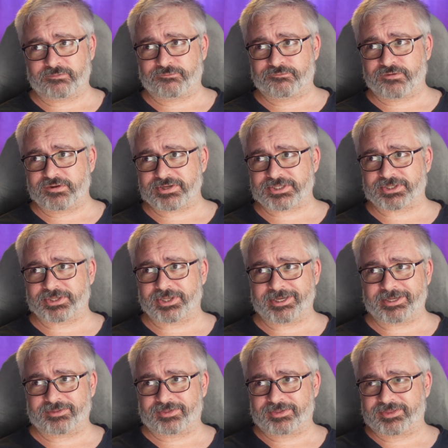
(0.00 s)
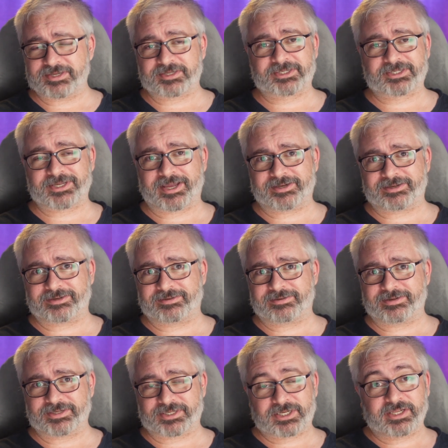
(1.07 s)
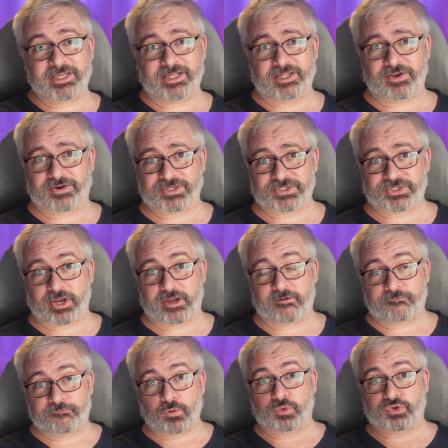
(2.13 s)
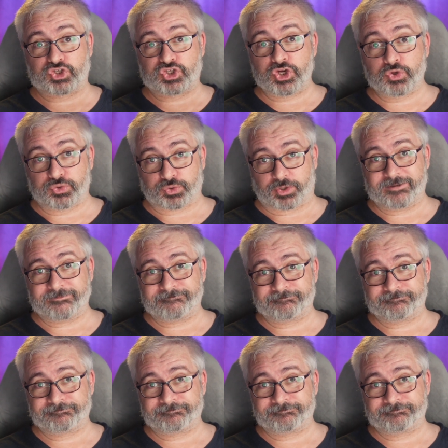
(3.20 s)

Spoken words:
Firstly, this set is clearly not designed for children.